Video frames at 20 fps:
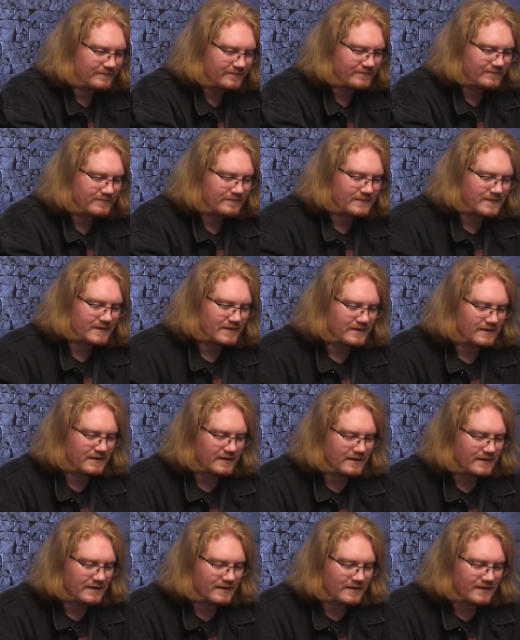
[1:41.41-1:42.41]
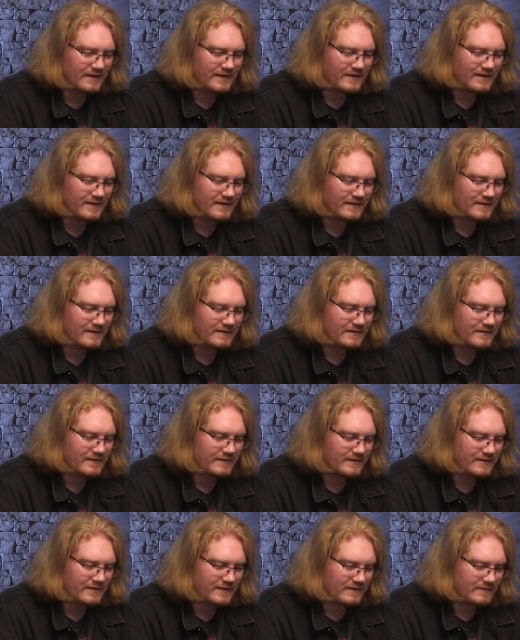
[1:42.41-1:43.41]
Fantastic. Is that your go?
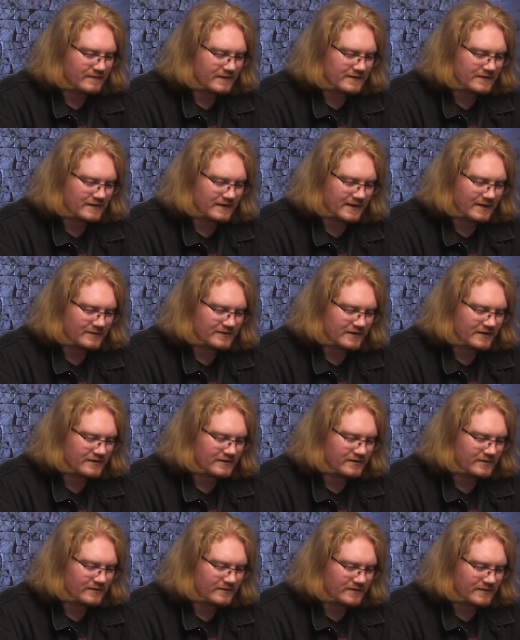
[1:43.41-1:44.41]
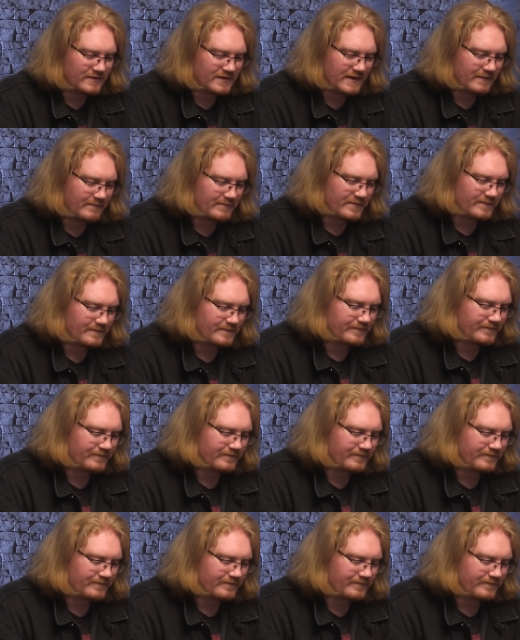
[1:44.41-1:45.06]
There's nothing else I can do, so yep.